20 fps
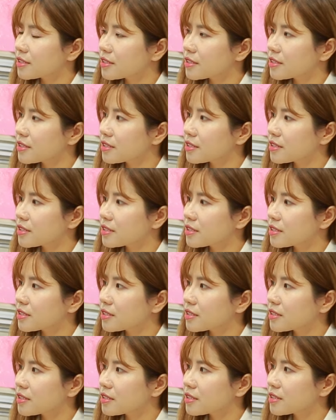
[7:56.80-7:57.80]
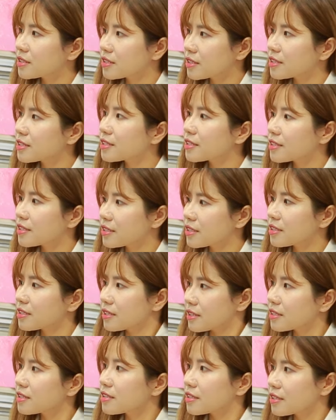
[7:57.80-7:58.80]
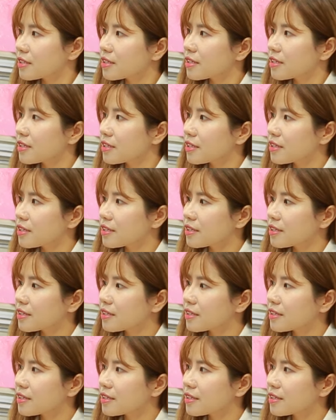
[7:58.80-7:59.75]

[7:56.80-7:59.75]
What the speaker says: (not speaking)